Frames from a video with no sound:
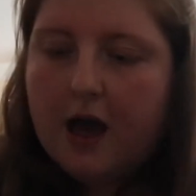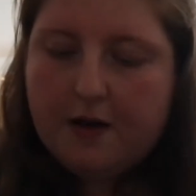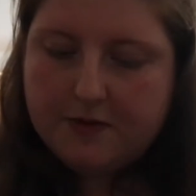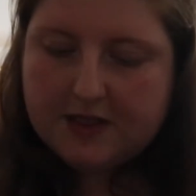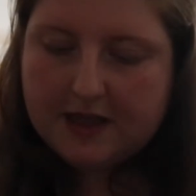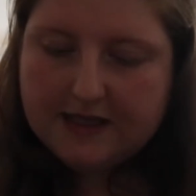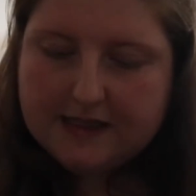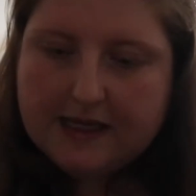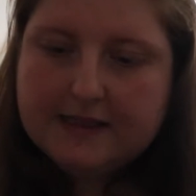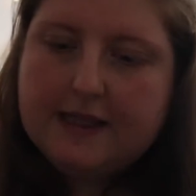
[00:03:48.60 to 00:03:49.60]
So this
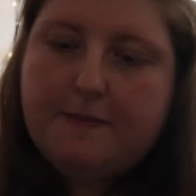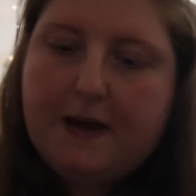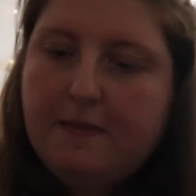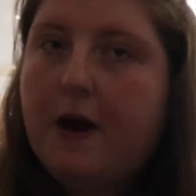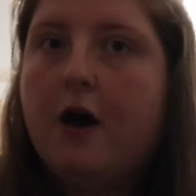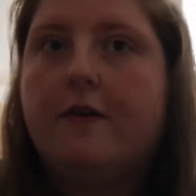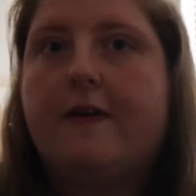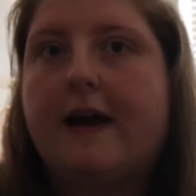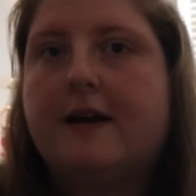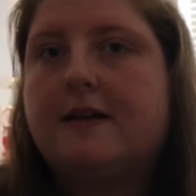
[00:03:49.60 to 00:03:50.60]
is the
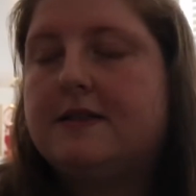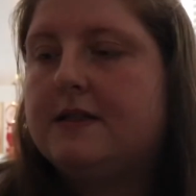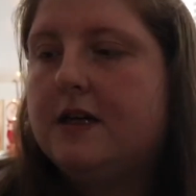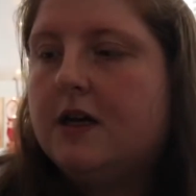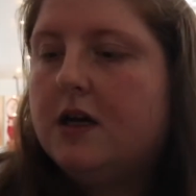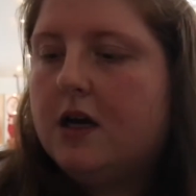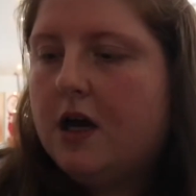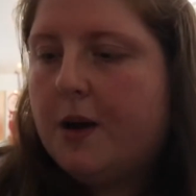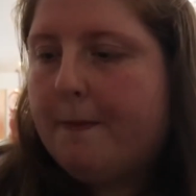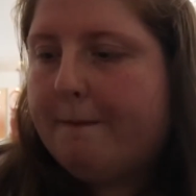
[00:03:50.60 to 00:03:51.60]
Bperfect
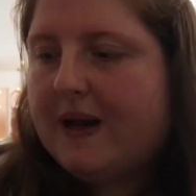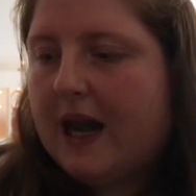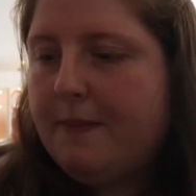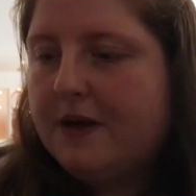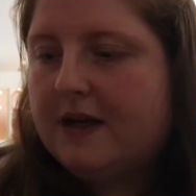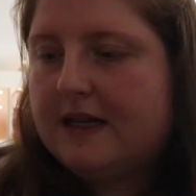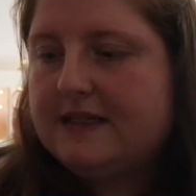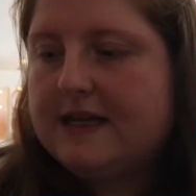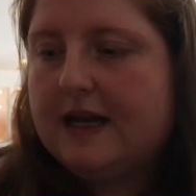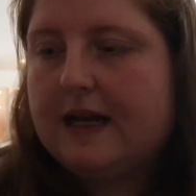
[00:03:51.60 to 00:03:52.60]
Glamour
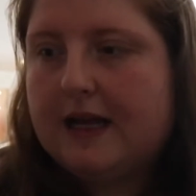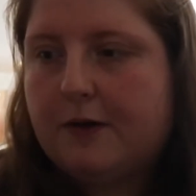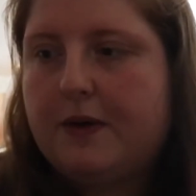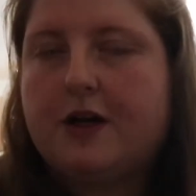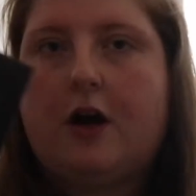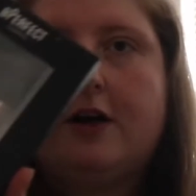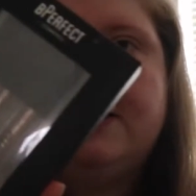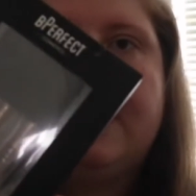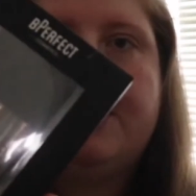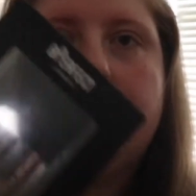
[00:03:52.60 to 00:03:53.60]
Glitter Liquid
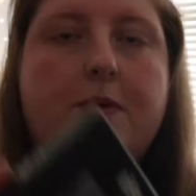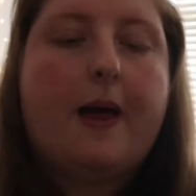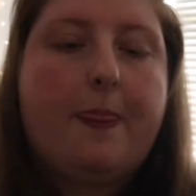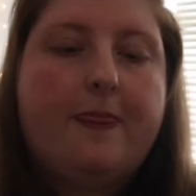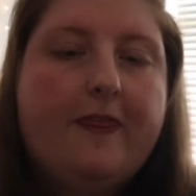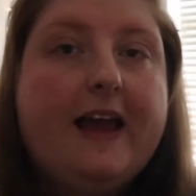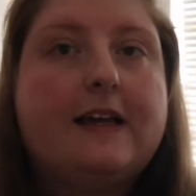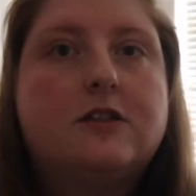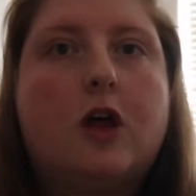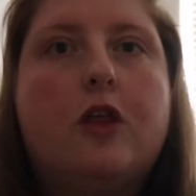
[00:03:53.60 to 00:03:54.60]
Eyeshadow, and
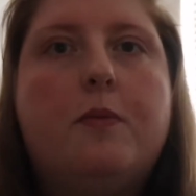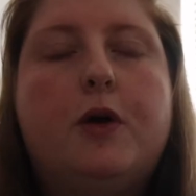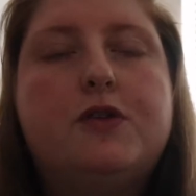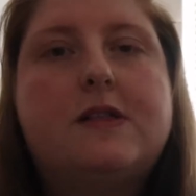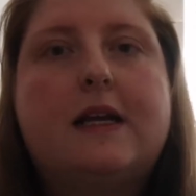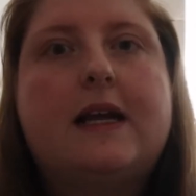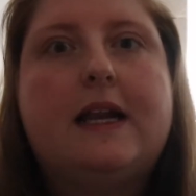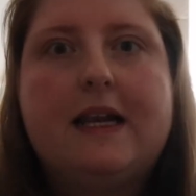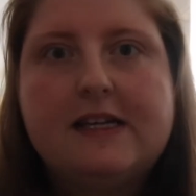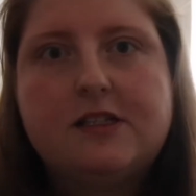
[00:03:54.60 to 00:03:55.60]
these are the most
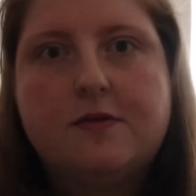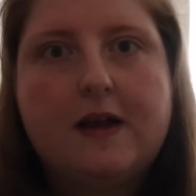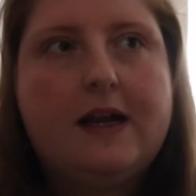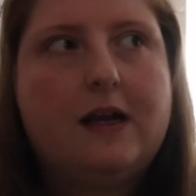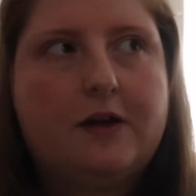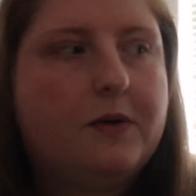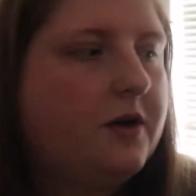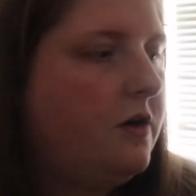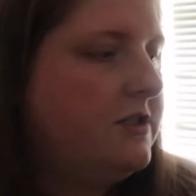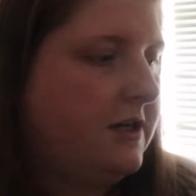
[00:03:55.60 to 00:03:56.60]
glittery liquid
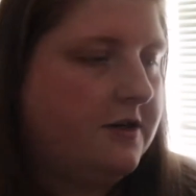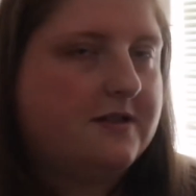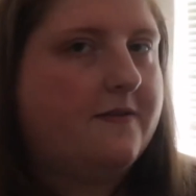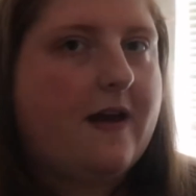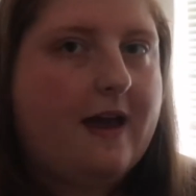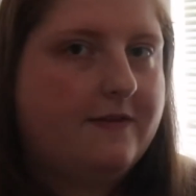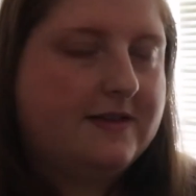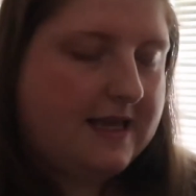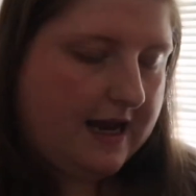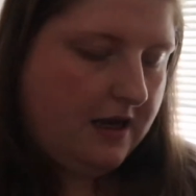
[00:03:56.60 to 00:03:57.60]
eyeshadows I've ever seen.